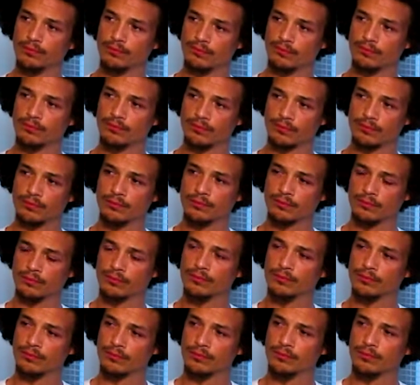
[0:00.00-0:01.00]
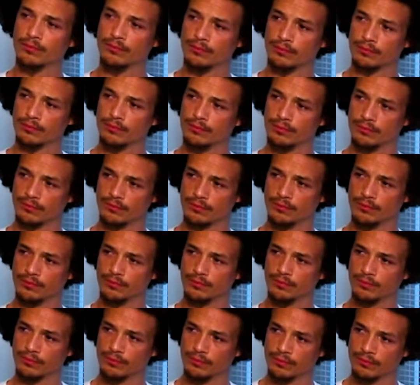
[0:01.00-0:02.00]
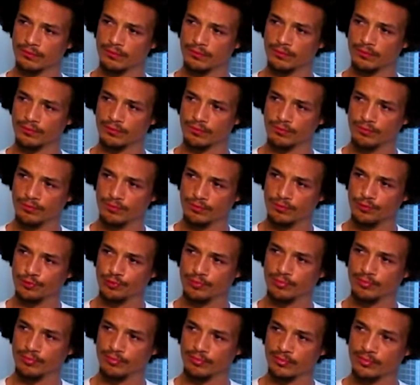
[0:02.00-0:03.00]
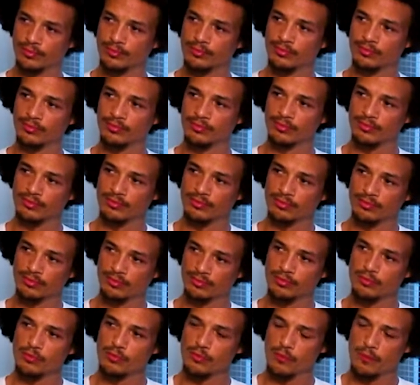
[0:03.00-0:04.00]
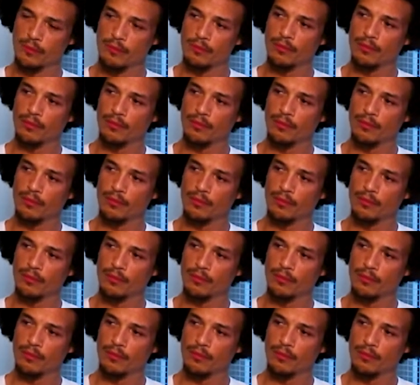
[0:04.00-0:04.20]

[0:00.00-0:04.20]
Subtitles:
(not speaking)